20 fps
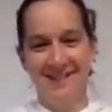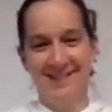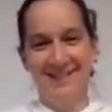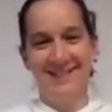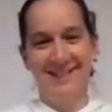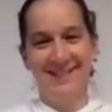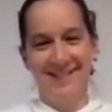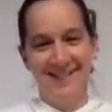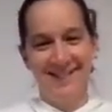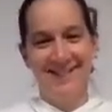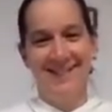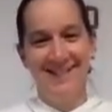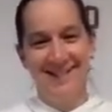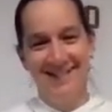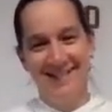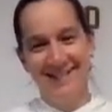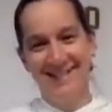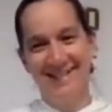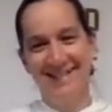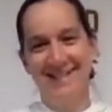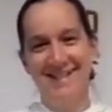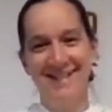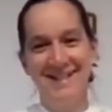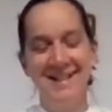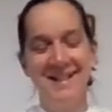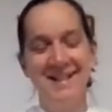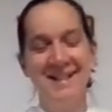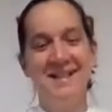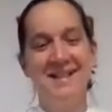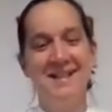
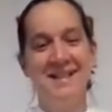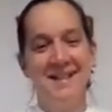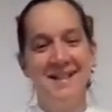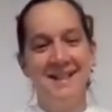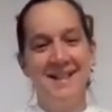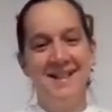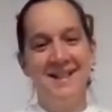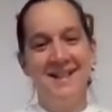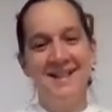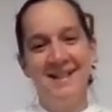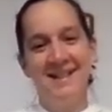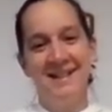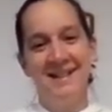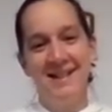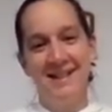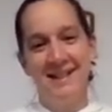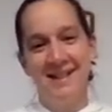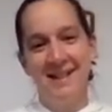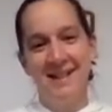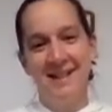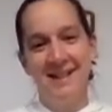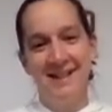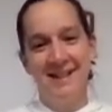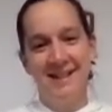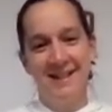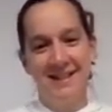No words are spoken by the person on screen.